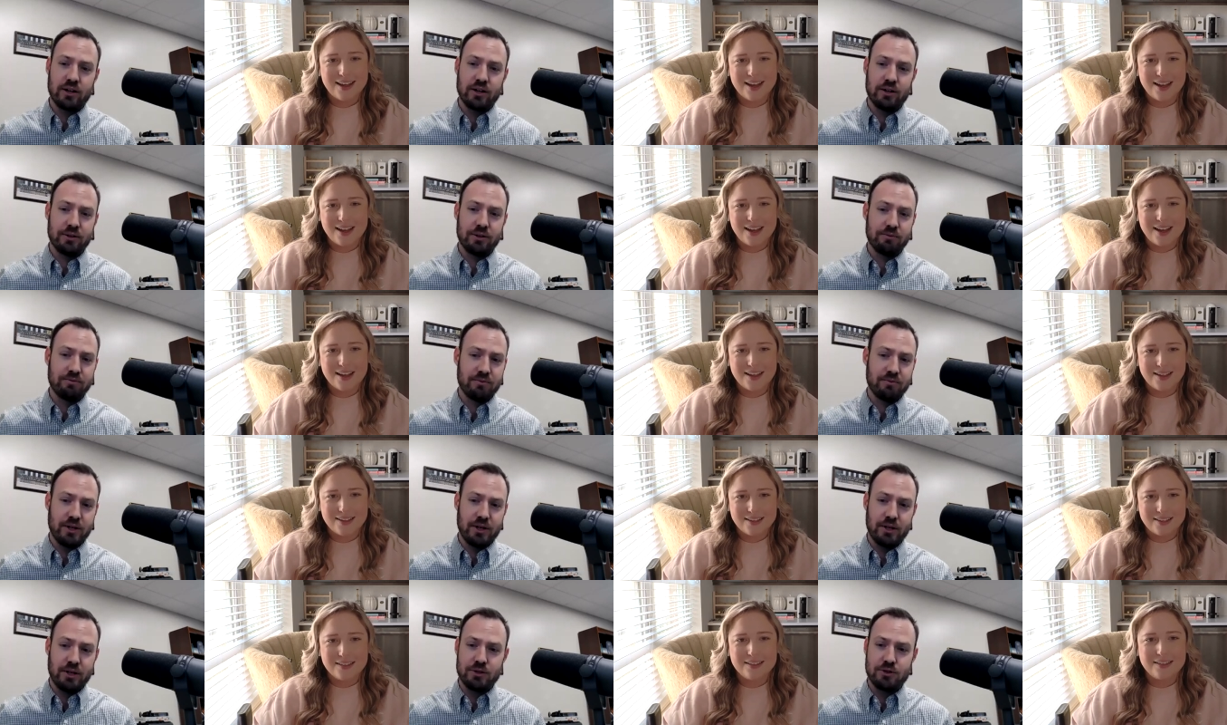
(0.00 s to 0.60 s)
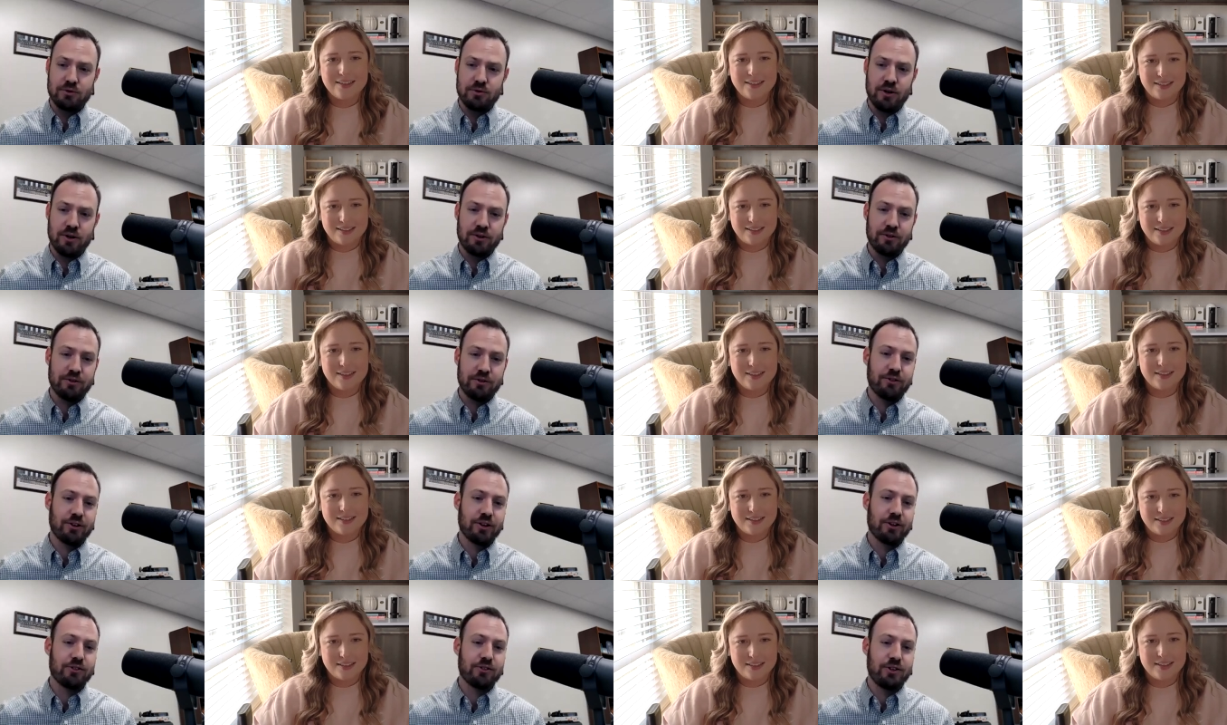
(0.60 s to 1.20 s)
Speaker 1: a drunk
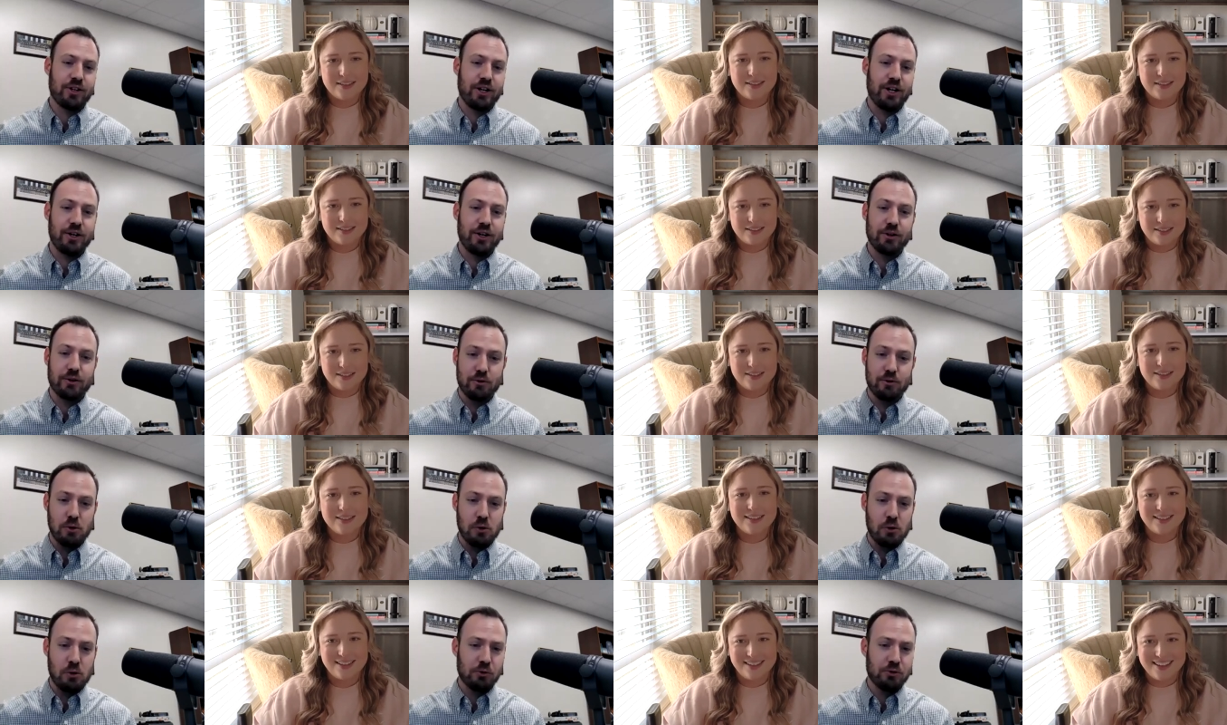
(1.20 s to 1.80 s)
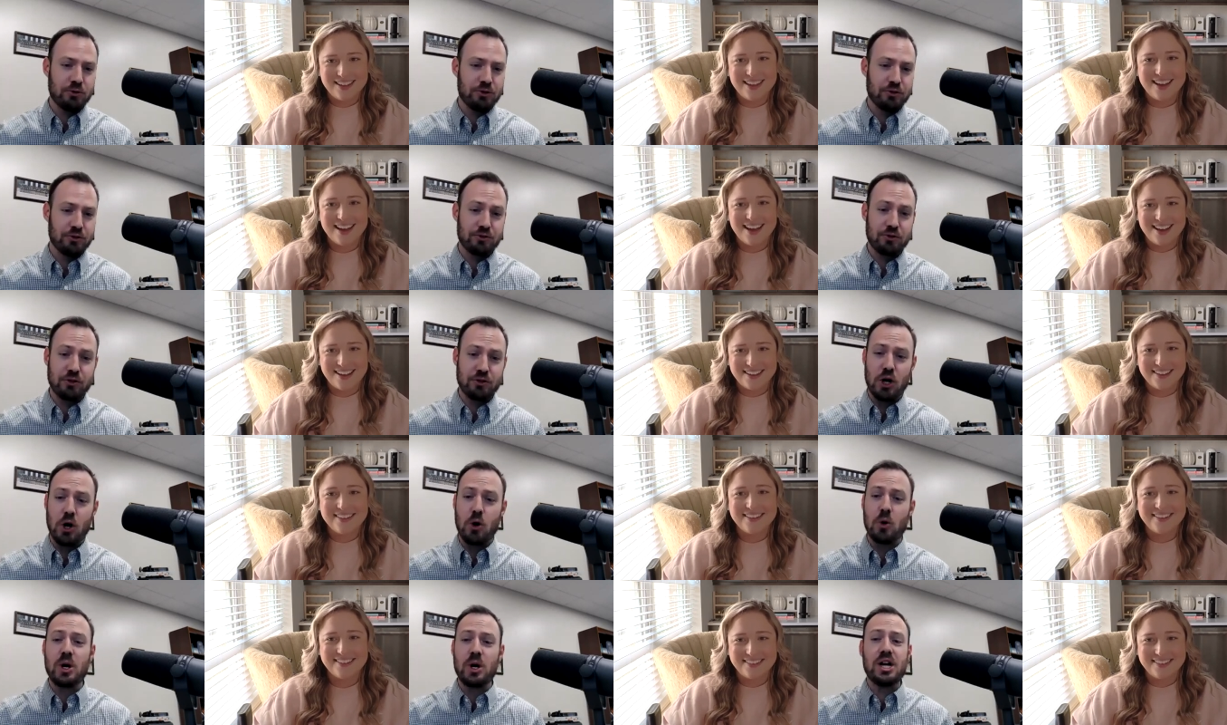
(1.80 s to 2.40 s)
16-year-old
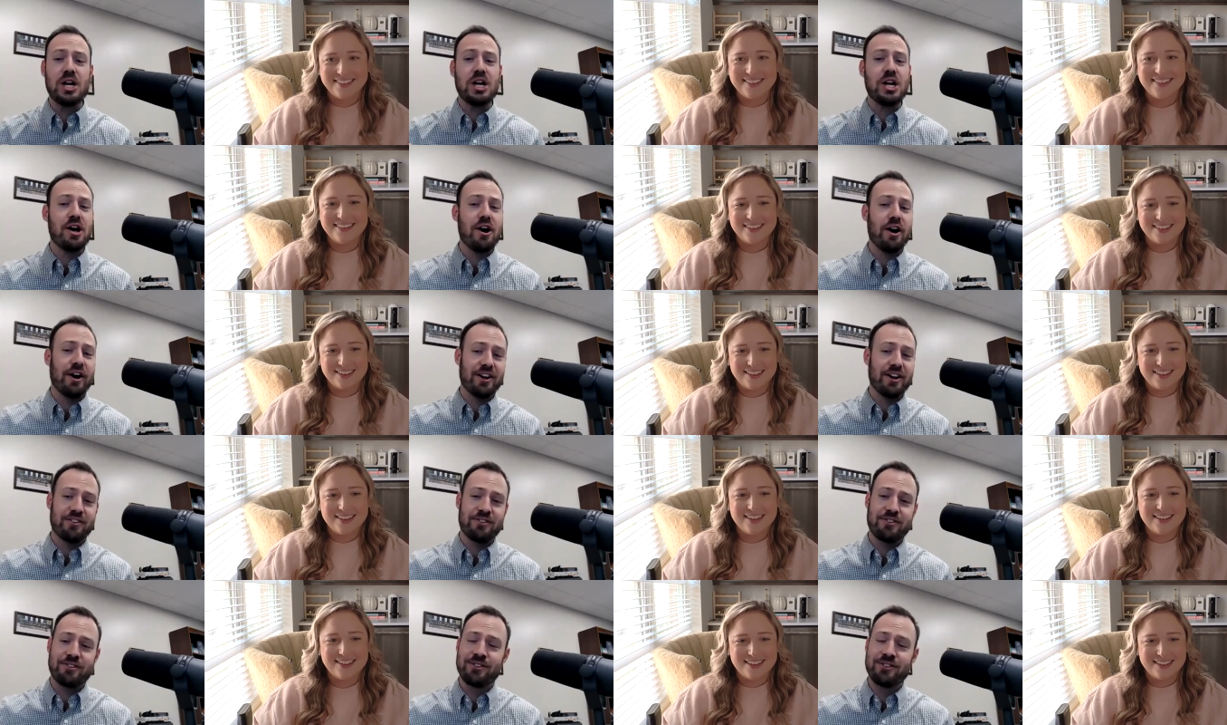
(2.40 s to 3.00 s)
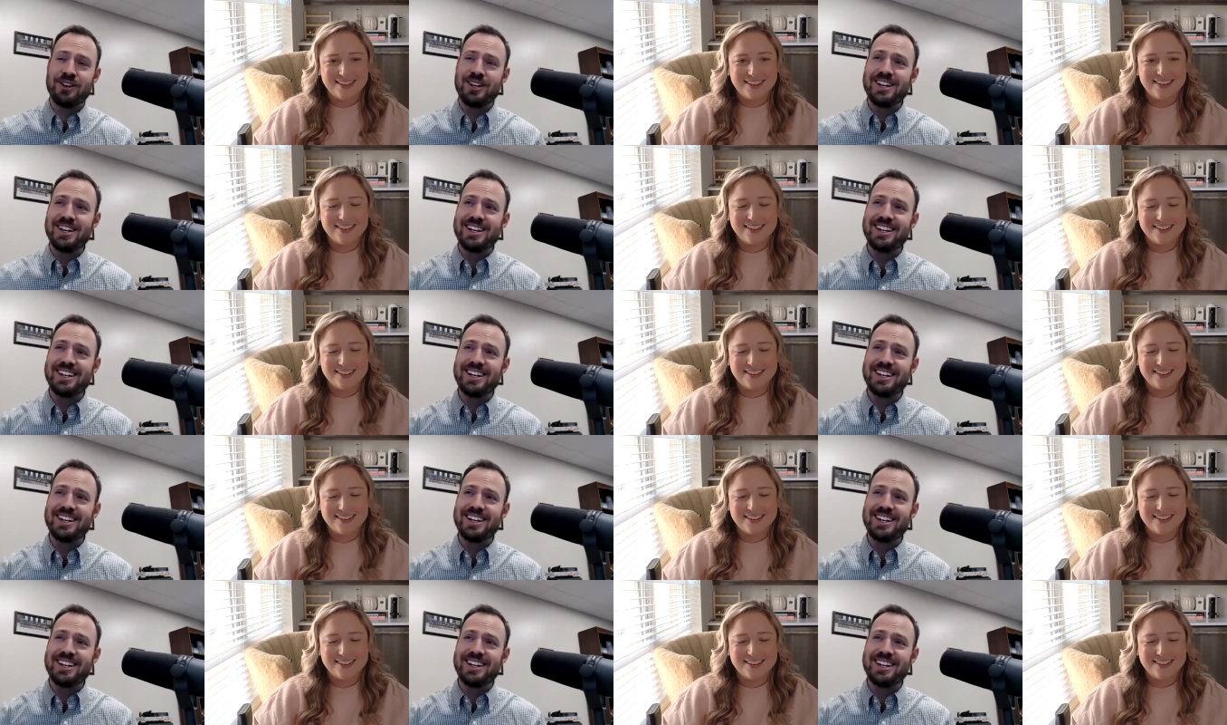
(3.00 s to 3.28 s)
just going nuts.